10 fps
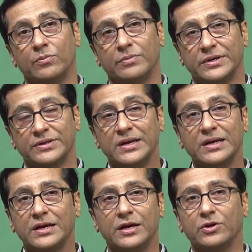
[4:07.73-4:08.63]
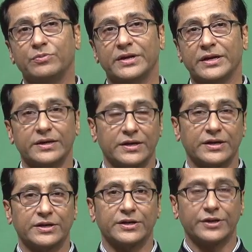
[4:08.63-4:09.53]
or mineral lubricant
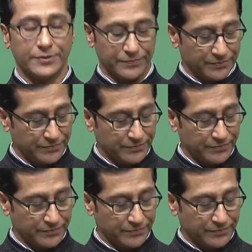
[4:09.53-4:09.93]
category.